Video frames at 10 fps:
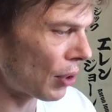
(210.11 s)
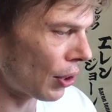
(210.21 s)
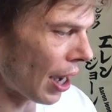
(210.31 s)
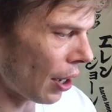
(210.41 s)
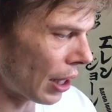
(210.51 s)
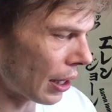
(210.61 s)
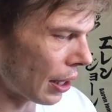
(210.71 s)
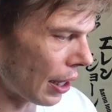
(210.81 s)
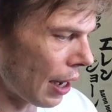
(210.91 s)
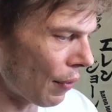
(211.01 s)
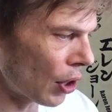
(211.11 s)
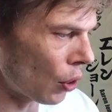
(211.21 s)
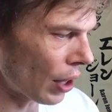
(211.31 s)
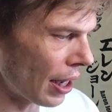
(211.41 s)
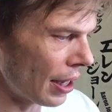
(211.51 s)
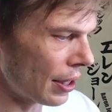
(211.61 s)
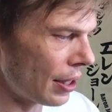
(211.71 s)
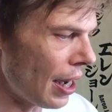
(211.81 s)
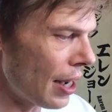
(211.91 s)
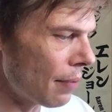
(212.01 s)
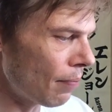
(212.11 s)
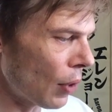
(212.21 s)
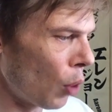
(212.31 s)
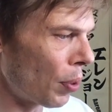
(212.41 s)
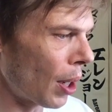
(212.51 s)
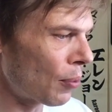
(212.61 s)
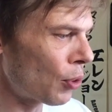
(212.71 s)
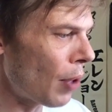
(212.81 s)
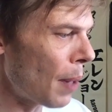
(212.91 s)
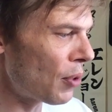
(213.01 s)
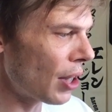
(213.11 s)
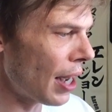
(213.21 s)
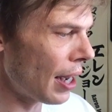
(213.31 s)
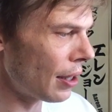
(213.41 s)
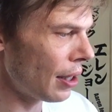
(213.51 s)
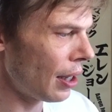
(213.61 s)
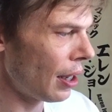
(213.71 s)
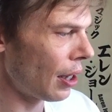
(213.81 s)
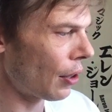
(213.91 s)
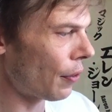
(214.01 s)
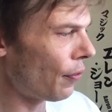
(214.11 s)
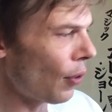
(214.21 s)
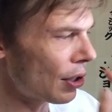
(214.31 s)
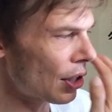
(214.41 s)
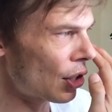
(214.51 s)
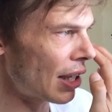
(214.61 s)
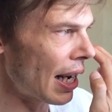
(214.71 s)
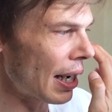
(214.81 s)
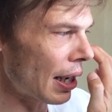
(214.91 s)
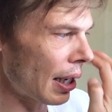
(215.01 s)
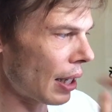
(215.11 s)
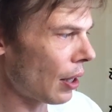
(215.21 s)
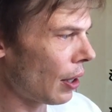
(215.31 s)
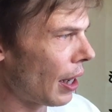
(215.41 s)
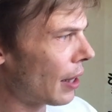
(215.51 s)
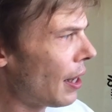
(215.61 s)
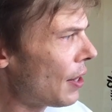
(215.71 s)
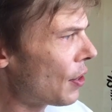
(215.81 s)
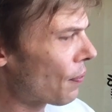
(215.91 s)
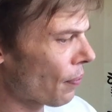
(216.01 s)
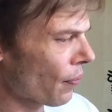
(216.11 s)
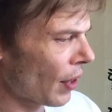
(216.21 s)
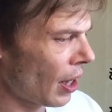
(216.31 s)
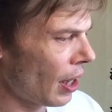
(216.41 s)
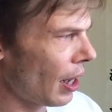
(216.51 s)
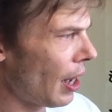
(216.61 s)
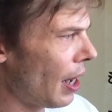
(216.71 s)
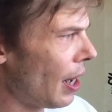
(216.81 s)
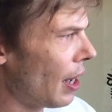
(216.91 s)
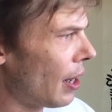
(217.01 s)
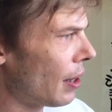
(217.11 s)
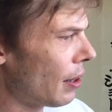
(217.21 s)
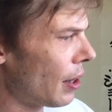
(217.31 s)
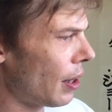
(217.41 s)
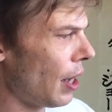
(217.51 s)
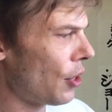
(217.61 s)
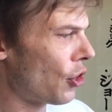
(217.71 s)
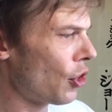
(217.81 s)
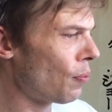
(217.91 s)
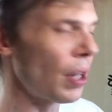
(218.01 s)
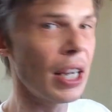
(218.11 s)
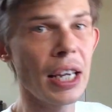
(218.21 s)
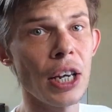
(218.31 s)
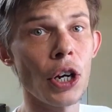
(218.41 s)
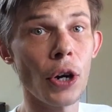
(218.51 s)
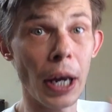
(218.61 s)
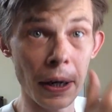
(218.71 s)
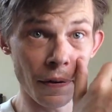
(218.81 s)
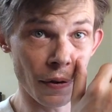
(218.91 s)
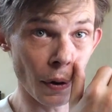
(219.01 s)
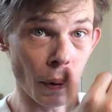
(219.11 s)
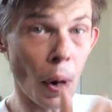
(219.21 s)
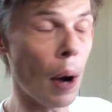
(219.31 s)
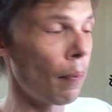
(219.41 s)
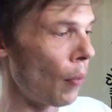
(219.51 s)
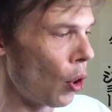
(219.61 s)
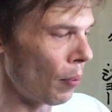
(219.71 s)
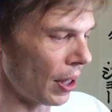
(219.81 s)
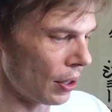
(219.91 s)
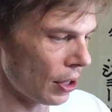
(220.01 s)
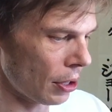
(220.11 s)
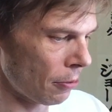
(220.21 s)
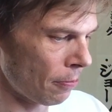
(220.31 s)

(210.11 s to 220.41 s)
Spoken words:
So now that Evernote is done, open up Swipes again. Going to force a sync like this, and it should be here in a few moments.